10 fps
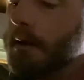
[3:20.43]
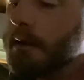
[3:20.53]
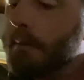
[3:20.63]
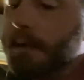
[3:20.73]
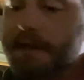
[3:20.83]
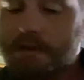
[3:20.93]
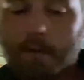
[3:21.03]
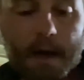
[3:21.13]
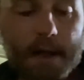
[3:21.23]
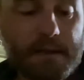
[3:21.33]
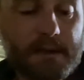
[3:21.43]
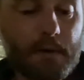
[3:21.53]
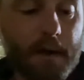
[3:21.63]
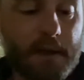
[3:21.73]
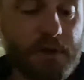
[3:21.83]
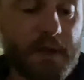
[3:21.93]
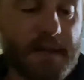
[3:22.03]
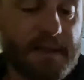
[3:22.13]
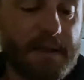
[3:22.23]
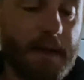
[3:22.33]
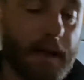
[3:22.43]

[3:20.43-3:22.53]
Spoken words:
the beeswax until I could just see it